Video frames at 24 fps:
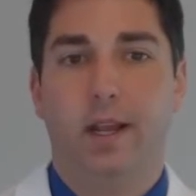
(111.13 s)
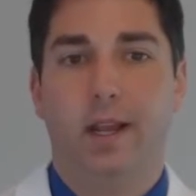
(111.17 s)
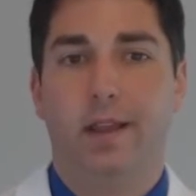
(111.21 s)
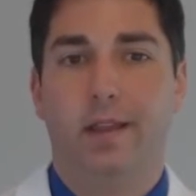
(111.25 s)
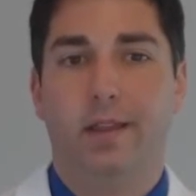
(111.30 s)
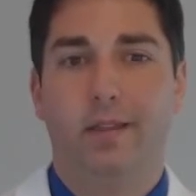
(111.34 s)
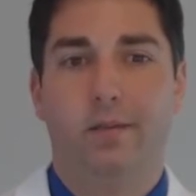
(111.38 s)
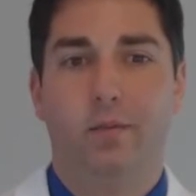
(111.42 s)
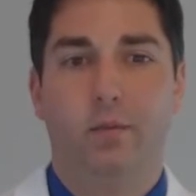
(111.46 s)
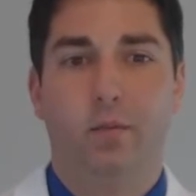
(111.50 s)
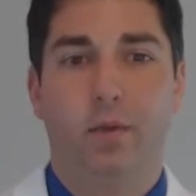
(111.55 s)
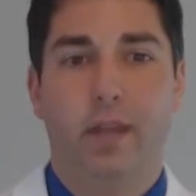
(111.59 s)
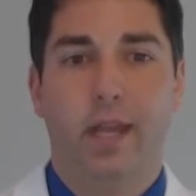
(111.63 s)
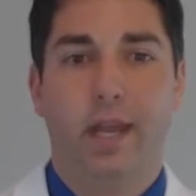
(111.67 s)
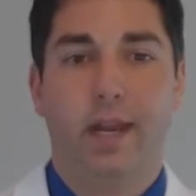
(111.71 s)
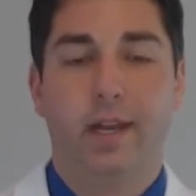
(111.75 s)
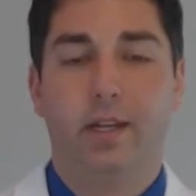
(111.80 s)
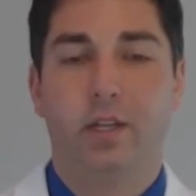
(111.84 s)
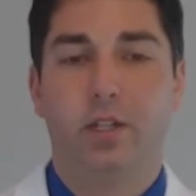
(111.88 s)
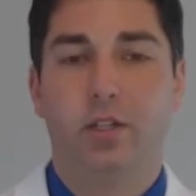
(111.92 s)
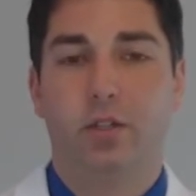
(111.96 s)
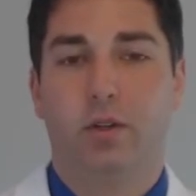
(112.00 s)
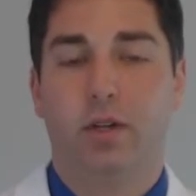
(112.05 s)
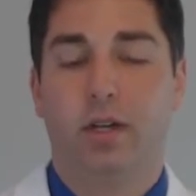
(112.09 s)
And when
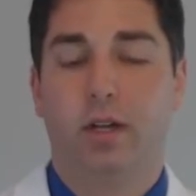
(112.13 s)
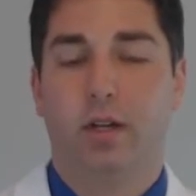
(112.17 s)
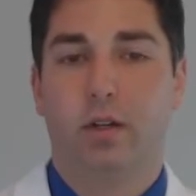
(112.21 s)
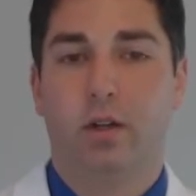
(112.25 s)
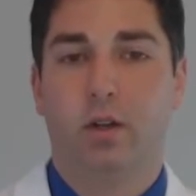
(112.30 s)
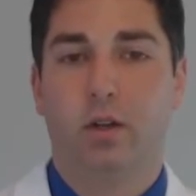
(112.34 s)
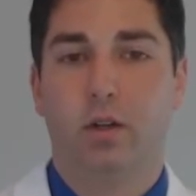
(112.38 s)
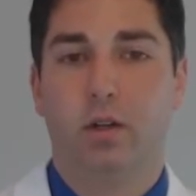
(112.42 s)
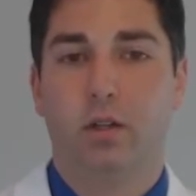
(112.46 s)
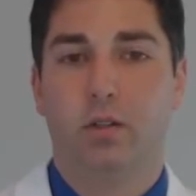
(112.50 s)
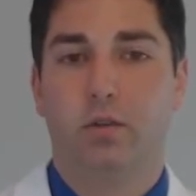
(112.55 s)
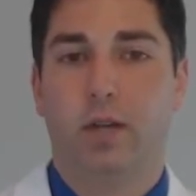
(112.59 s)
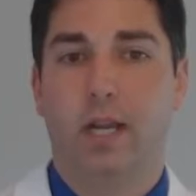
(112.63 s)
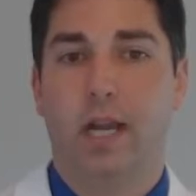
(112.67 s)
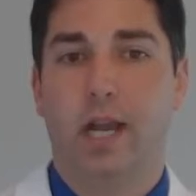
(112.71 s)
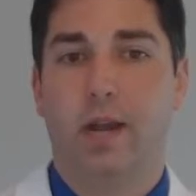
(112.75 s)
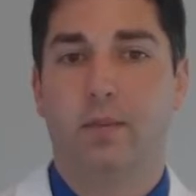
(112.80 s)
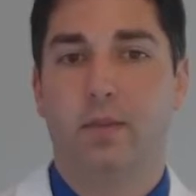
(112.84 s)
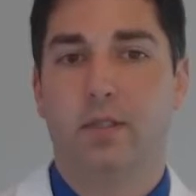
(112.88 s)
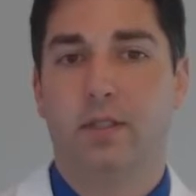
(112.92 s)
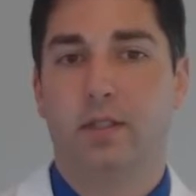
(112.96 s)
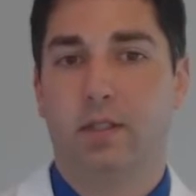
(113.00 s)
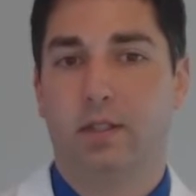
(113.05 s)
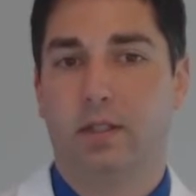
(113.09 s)
that injury occurs, what
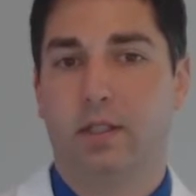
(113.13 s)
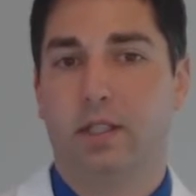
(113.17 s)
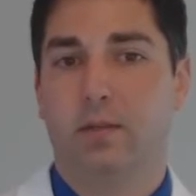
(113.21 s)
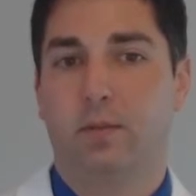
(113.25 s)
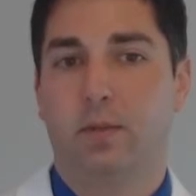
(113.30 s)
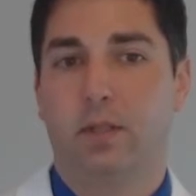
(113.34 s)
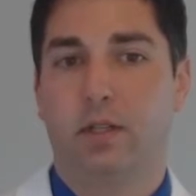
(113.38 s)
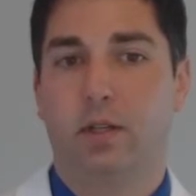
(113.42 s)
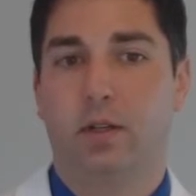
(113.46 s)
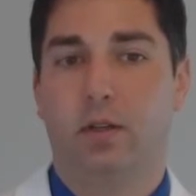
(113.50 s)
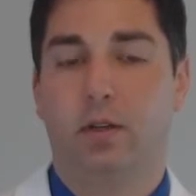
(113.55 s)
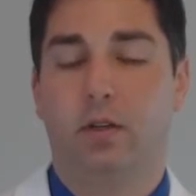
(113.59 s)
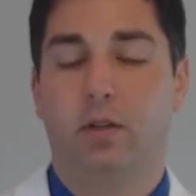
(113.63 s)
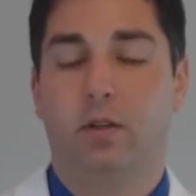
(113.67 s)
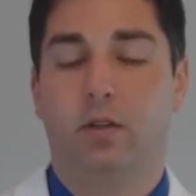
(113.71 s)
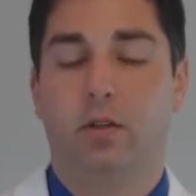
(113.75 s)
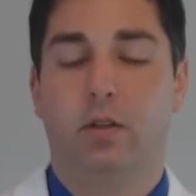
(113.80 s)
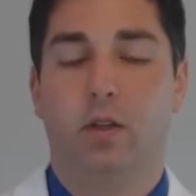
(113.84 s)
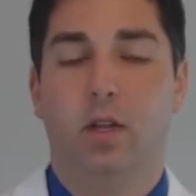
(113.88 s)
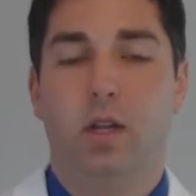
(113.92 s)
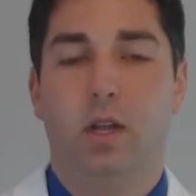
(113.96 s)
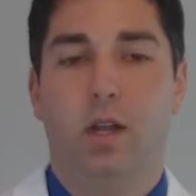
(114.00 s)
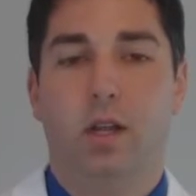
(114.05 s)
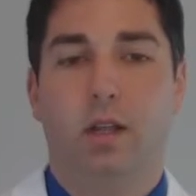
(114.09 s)
happens is the disc
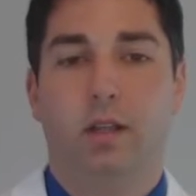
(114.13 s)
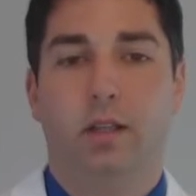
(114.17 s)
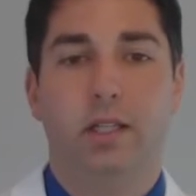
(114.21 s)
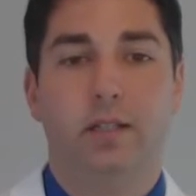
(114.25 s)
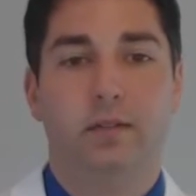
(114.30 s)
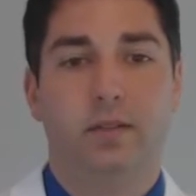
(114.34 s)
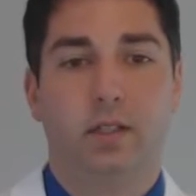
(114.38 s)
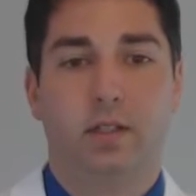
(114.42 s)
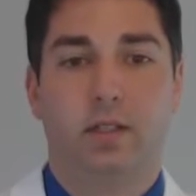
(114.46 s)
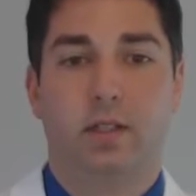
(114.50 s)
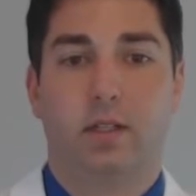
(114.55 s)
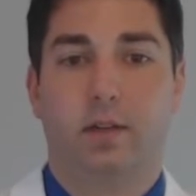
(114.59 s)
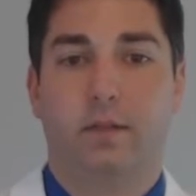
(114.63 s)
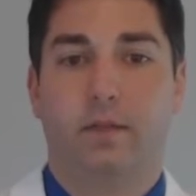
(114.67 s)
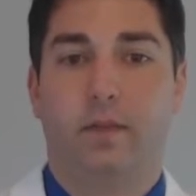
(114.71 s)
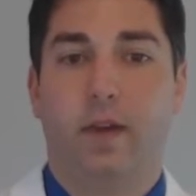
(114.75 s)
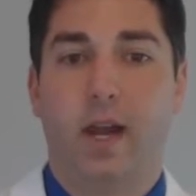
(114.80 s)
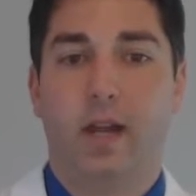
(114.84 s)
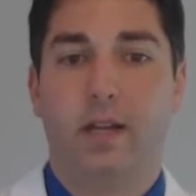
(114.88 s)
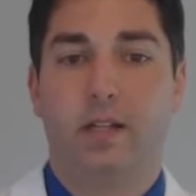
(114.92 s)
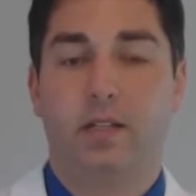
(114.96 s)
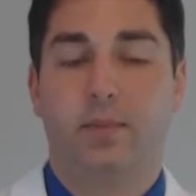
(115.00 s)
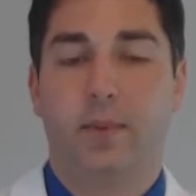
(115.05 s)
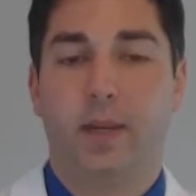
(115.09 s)
material leaves its
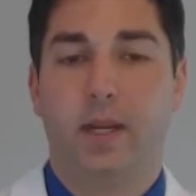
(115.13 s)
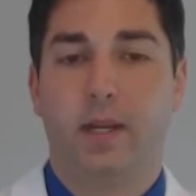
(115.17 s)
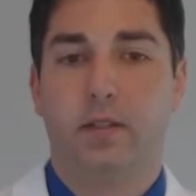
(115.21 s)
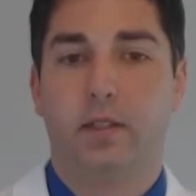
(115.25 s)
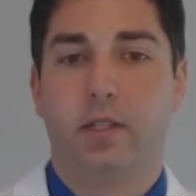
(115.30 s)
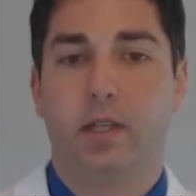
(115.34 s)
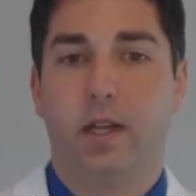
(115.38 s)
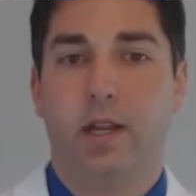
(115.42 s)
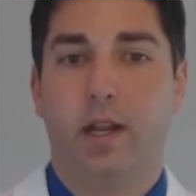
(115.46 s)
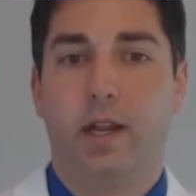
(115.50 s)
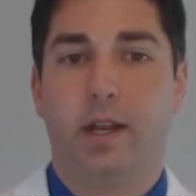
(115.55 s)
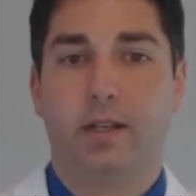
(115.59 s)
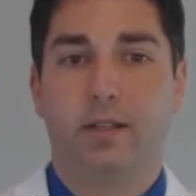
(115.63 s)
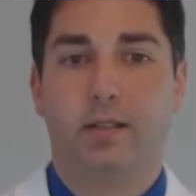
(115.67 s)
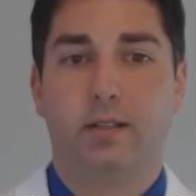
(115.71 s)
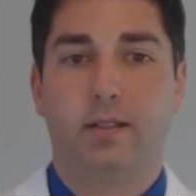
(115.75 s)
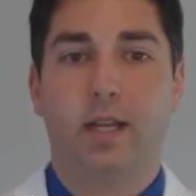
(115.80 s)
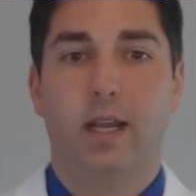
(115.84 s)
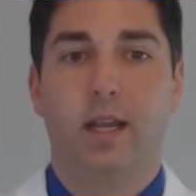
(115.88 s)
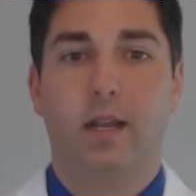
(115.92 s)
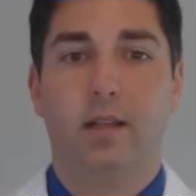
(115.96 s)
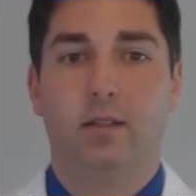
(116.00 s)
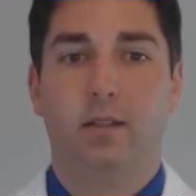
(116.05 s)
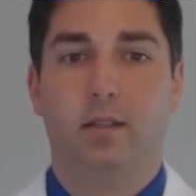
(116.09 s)
confined space and
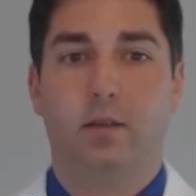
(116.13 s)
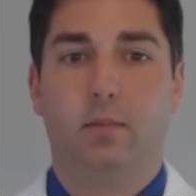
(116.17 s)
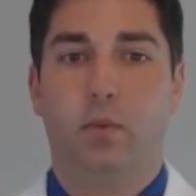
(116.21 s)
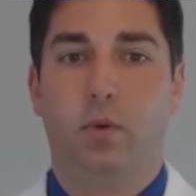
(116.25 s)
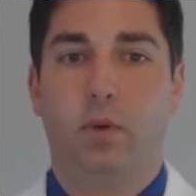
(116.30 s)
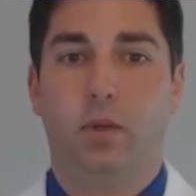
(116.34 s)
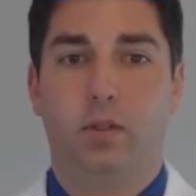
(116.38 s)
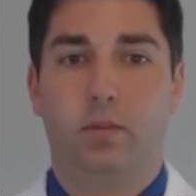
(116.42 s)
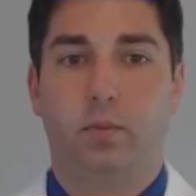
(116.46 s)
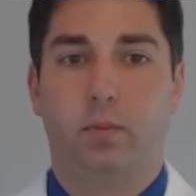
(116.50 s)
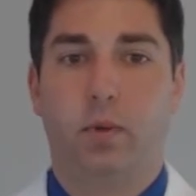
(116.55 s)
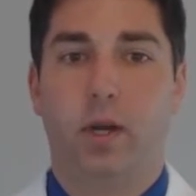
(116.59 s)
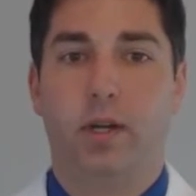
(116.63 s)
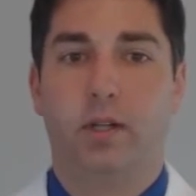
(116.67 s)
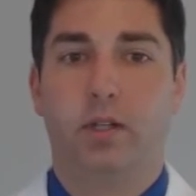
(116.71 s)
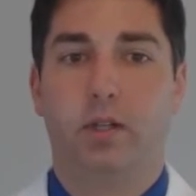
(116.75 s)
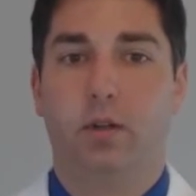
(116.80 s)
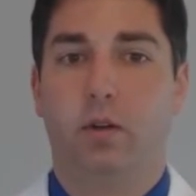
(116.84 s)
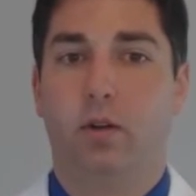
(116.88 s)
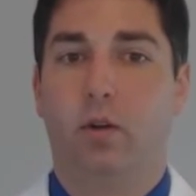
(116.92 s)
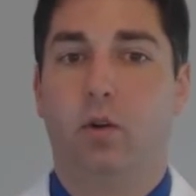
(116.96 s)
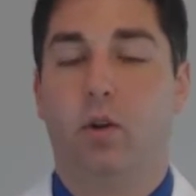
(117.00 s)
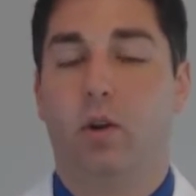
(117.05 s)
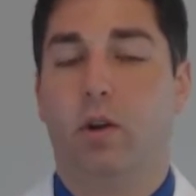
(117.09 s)
extends and puts
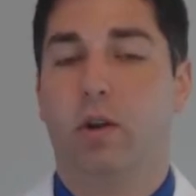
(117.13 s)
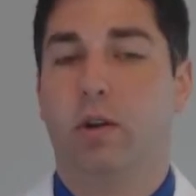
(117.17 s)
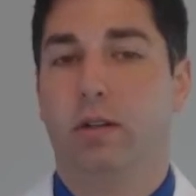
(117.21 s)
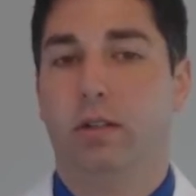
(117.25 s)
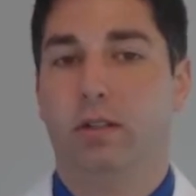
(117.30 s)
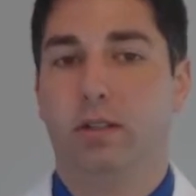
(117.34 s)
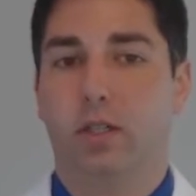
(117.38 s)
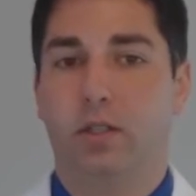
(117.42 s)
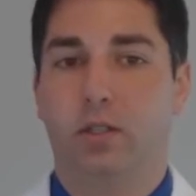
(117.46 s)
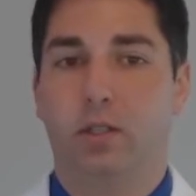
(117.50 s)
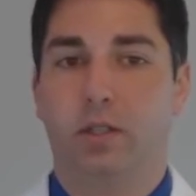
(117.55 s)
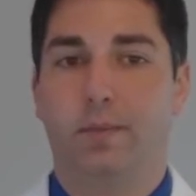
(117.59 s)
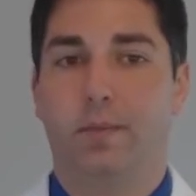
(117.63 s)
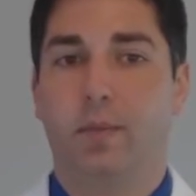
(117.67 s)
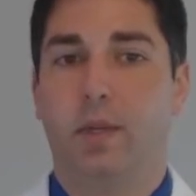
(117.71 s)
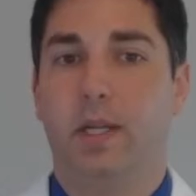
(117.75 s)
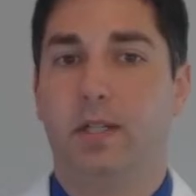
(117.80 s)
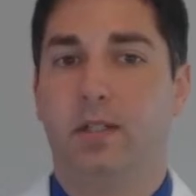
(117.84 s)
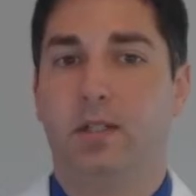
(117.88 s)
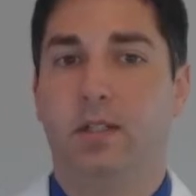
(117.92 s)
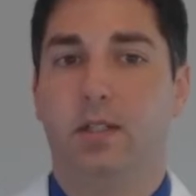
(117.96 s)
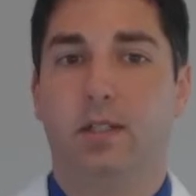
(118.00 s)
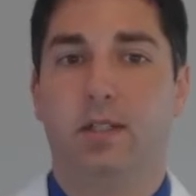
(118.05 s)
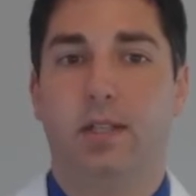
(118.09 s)
pressure or essentially
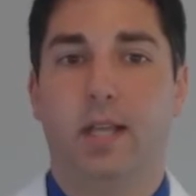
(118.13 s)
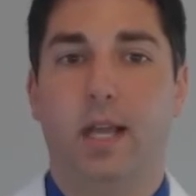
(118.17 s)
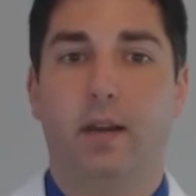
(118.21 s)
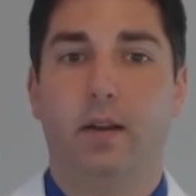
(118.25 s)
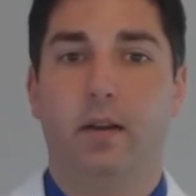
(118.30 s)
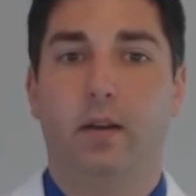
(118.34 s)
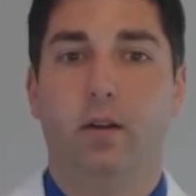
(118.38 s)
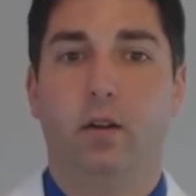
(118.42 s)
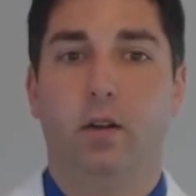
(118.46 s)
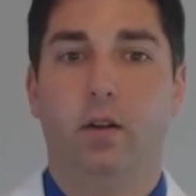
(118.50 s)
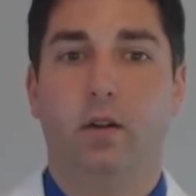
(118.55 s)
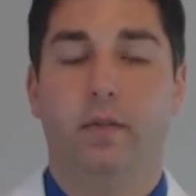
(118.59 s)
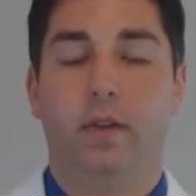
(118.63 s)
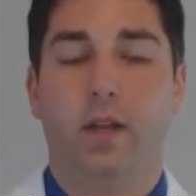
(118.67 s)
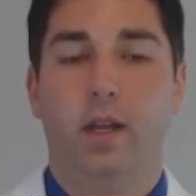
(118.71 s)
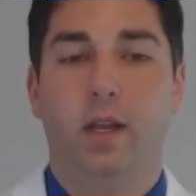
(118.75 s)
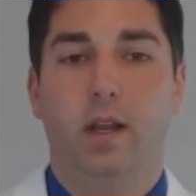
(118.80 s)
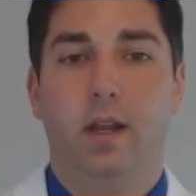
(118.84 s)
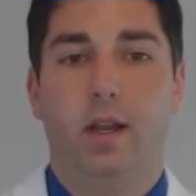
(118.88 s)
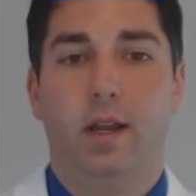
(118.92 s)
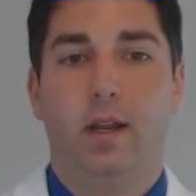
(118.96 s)
pinches that nerve.